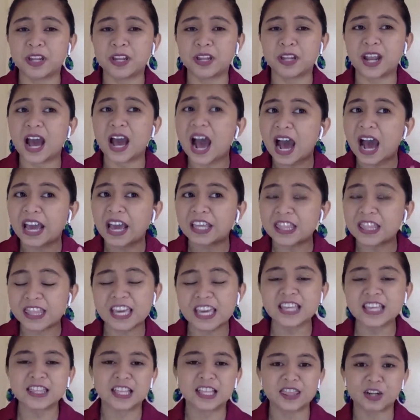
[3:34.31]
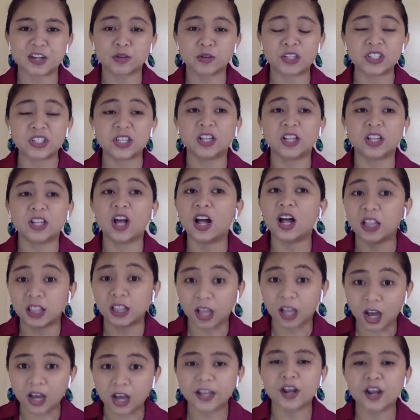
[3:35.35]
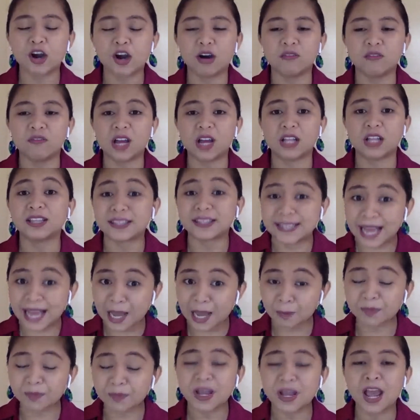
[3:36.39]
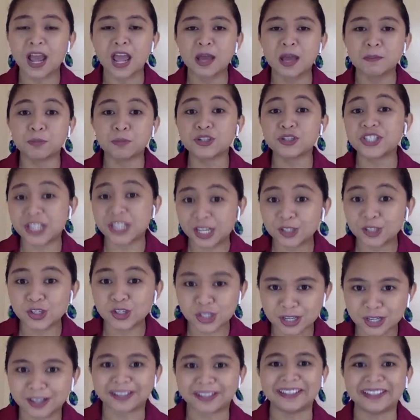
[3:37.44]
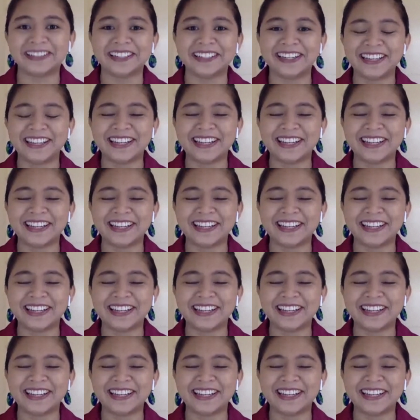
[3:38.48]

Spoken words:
But I think that there is still a lot of untapped potential